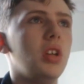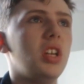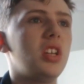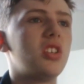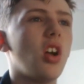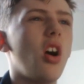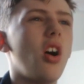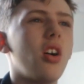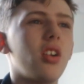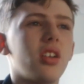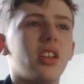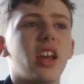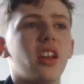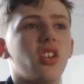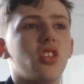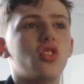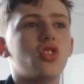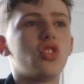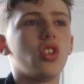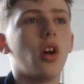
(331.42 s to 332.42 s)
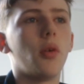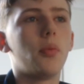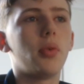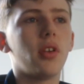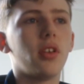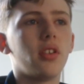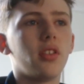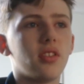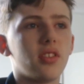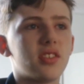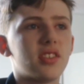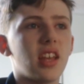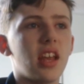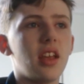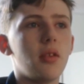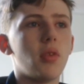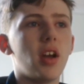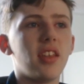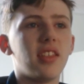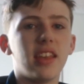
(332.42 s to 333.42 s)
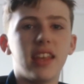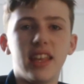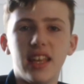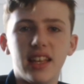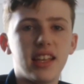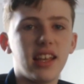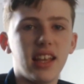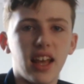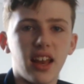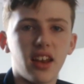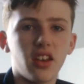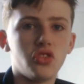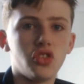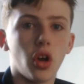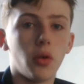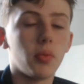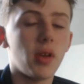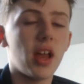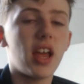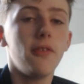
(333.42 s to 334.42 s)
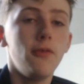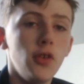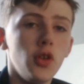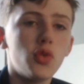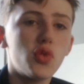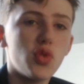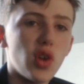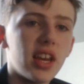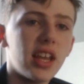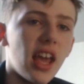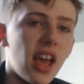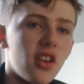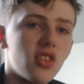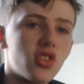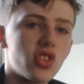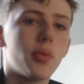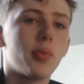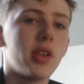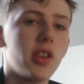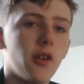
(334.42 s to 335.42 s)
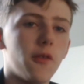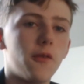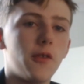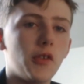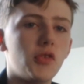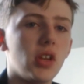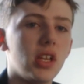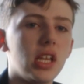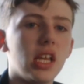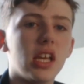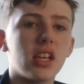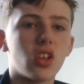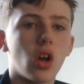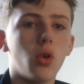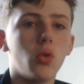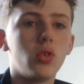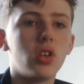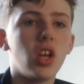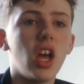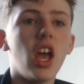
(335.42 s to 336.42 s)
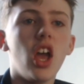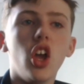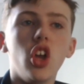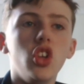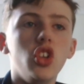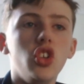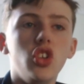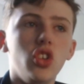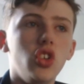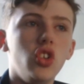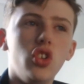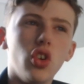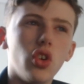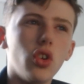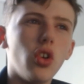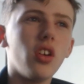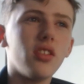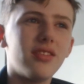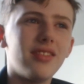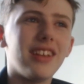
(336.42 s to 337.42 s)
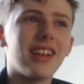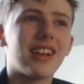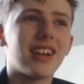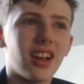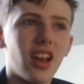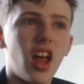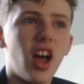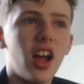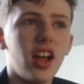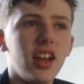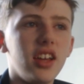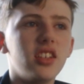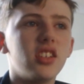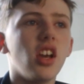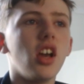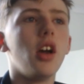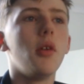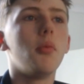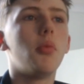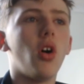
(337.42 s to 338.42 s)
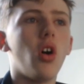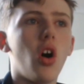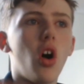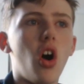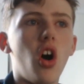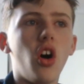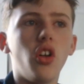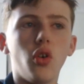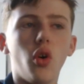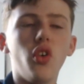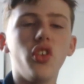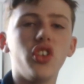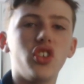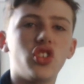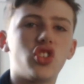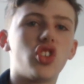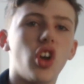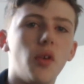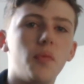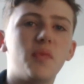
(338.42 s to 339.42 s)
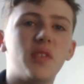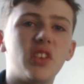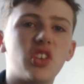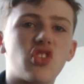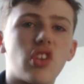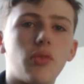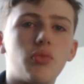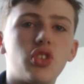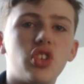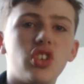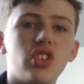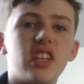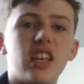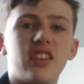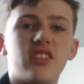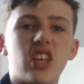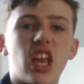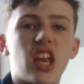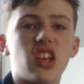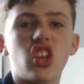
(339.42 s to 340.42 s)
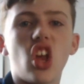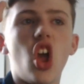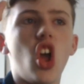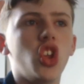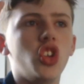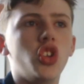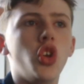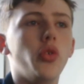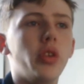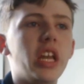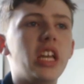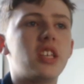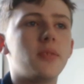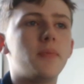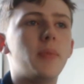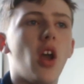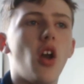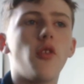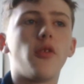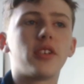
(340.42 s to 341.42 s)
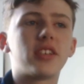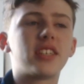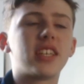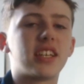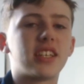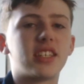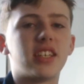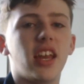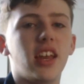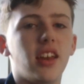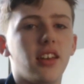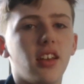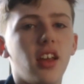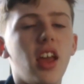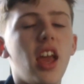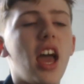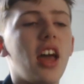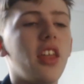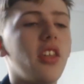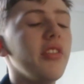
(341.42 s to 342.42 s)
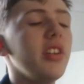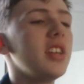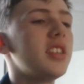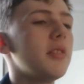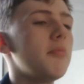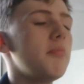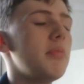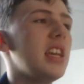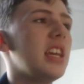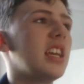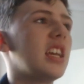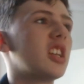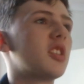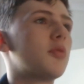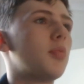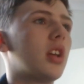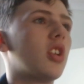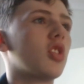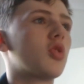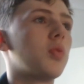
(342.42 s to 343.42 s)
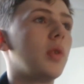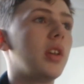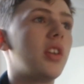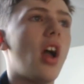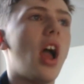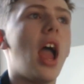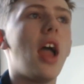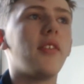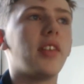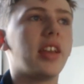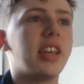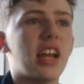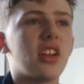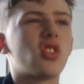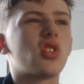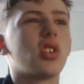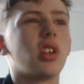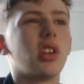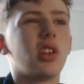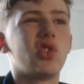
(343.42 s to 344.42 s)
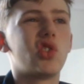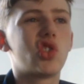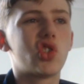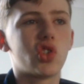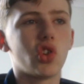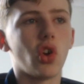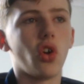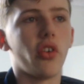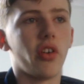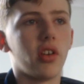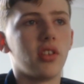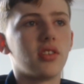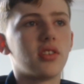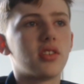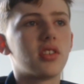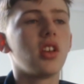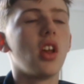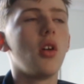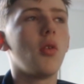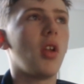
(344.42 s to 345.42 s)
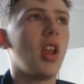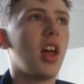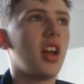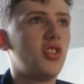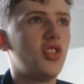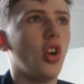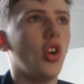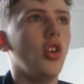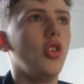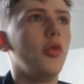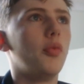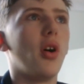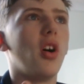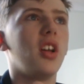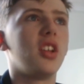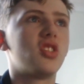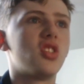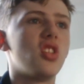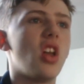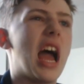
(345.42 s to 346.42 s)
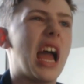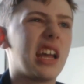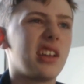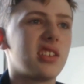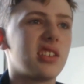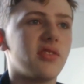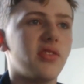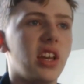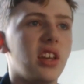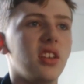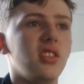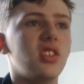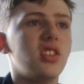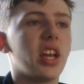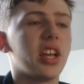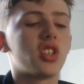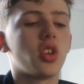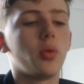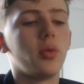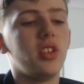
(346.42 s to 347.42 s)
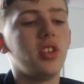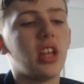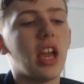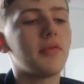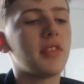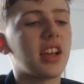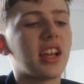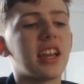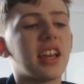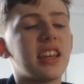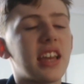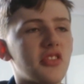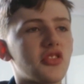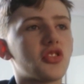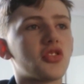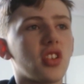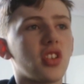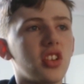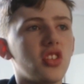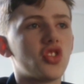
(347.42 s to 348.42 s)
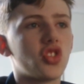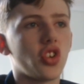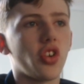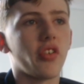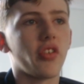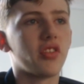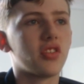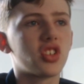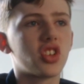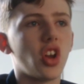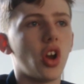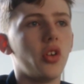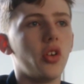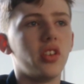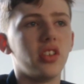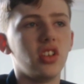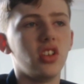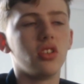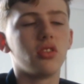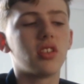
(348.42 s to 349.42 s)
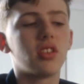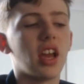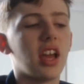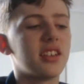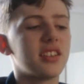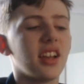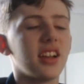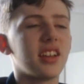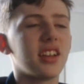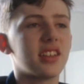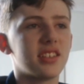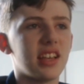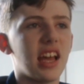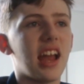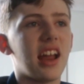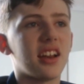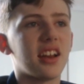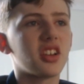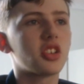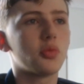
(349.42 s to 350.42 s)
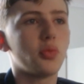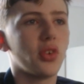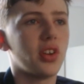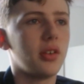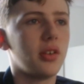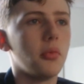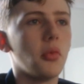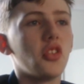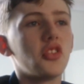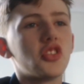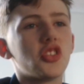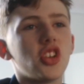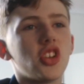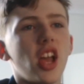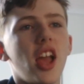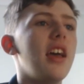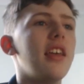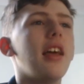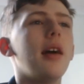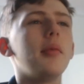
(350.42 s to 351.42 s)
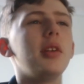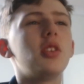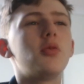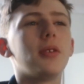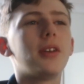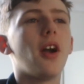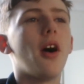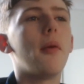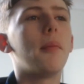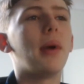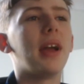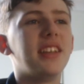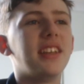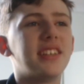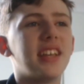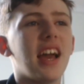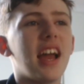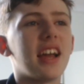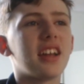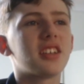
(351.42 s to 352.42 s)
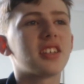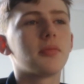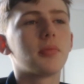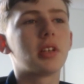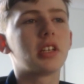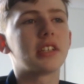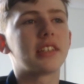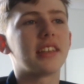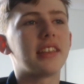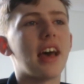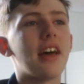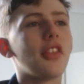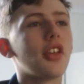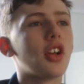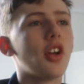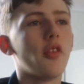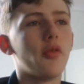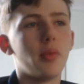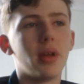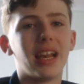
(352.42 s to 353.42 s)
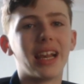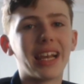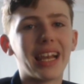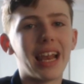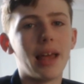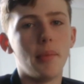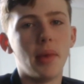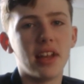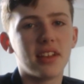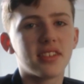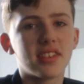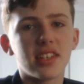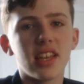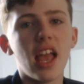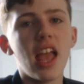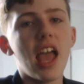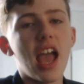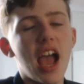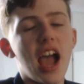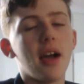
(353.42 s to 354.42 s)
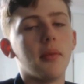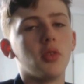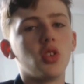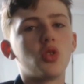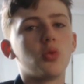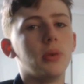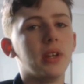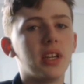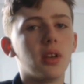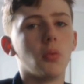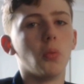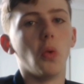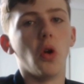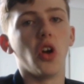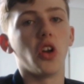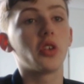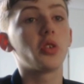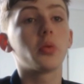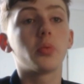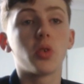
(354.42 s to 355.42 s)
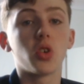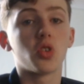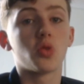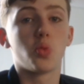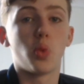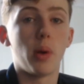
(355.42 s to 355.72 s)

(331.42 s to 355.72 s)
can't get a job the same way that he can get a job. Like, if you try to get a job when you're 15 years old, you're not declined, but on all the job descriptions, it says you need to be over 16. And the reason being is because we don't have a national insurance. Well, I do, but it's not activated yet. So you have like a national insurance code in the UK. It's like tax, pretty much. That means we can't pay tax, and because of that, the government limits how much we can work because we're